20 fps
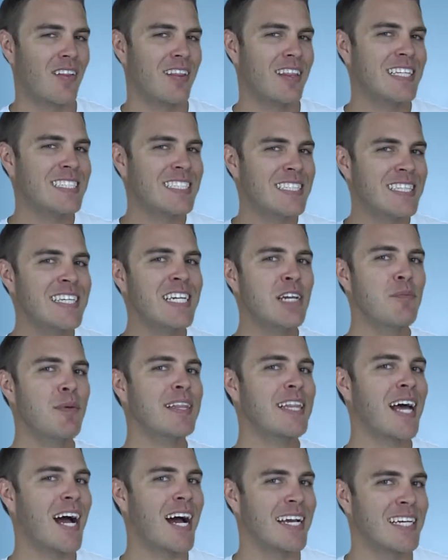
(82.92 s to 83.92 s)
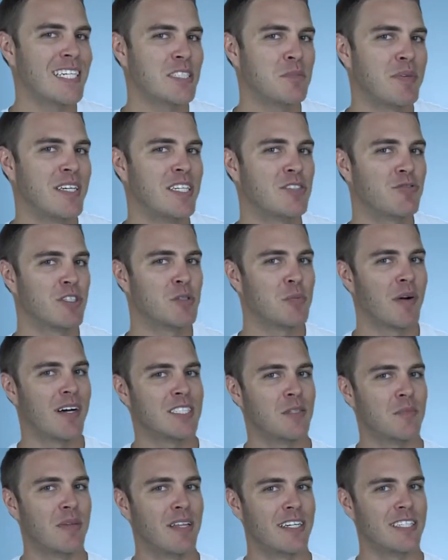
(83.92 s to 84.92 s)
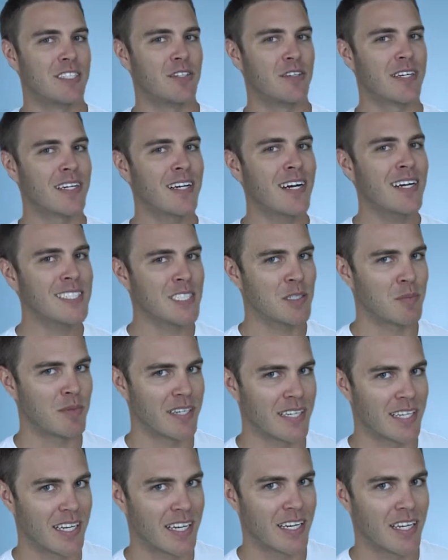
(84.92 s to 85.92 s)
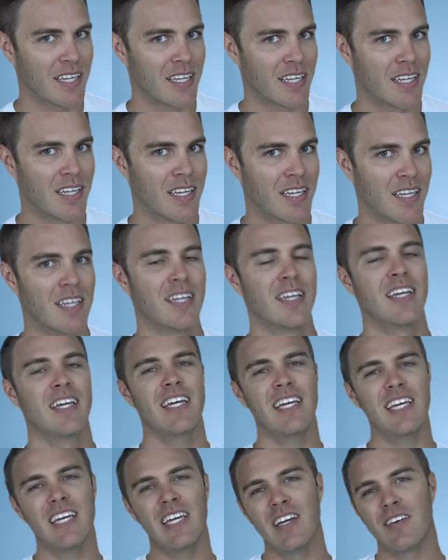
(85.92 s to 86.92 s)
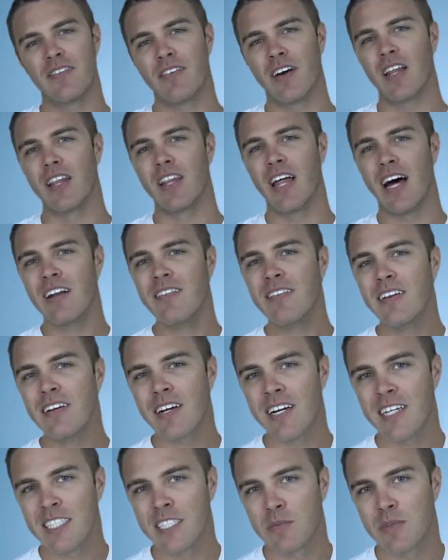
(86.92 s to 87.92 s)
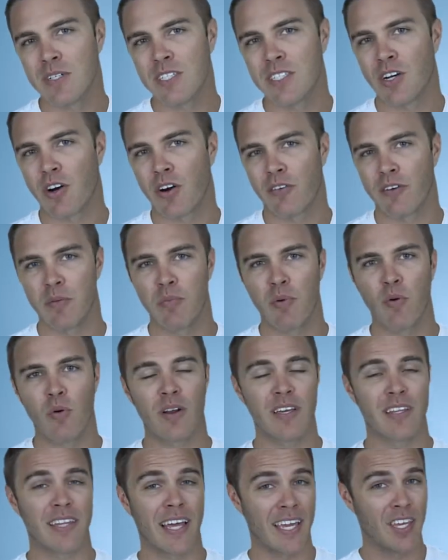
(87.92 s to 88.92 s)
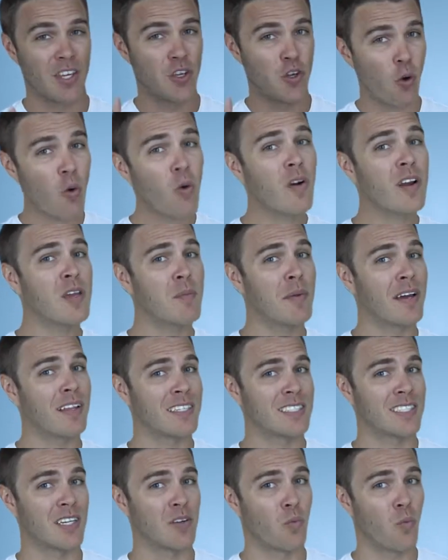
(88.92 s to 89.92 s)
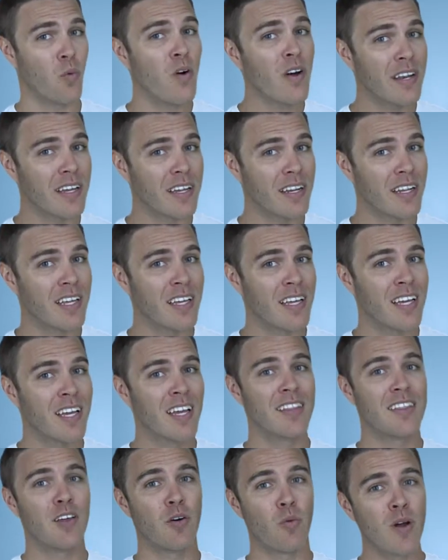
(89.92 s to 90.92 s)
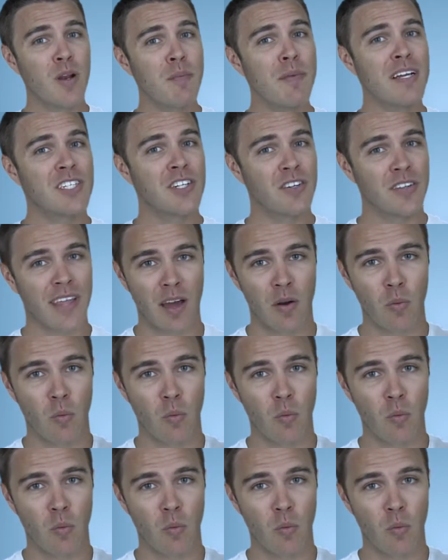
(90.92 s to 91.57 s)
let's think about the ISP's responsibility to the customer again. If a lot of their customers are reporting that your email is unwanted, they'll want to make sure that